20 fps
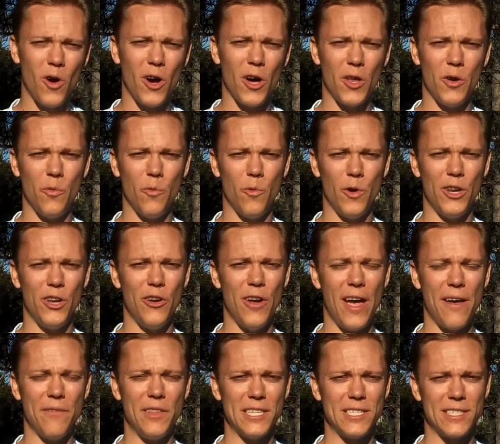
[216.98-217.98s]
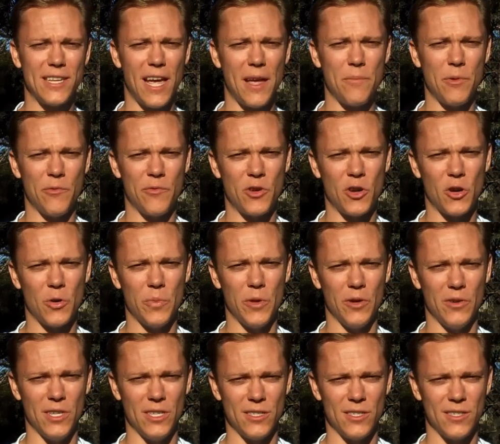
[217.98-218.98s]
want when you have this type of
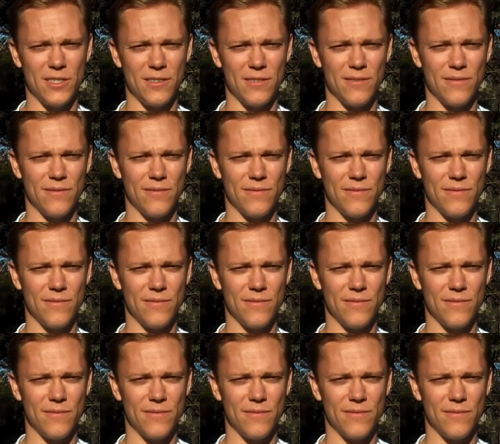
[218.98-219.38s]
turbulence.